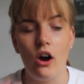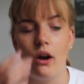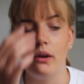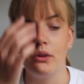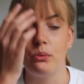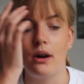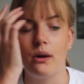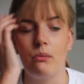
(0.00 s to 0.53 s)
I
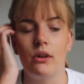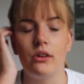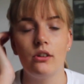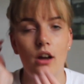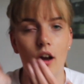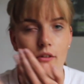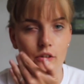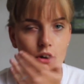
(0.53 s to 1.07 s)
was wearing one to
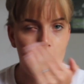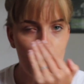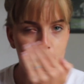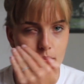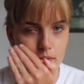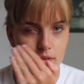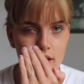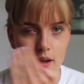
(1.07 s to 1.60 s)
cover up
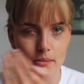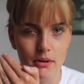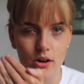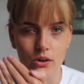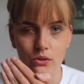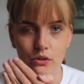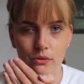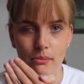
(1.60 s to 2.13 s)
the
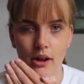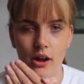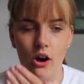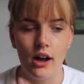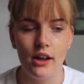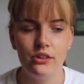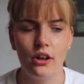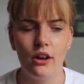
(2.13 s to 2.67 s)
appearance of my
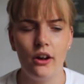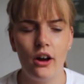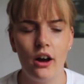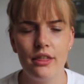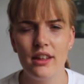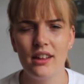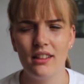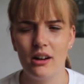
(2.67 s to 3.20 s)
eye, so I
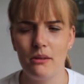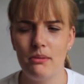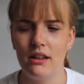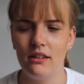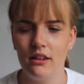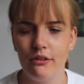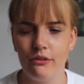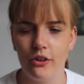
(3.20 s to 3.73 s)
think they're a
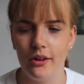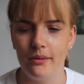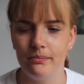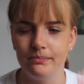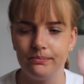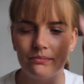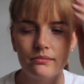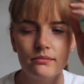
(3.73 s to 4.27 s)
bit
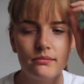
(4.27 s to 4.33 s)
different.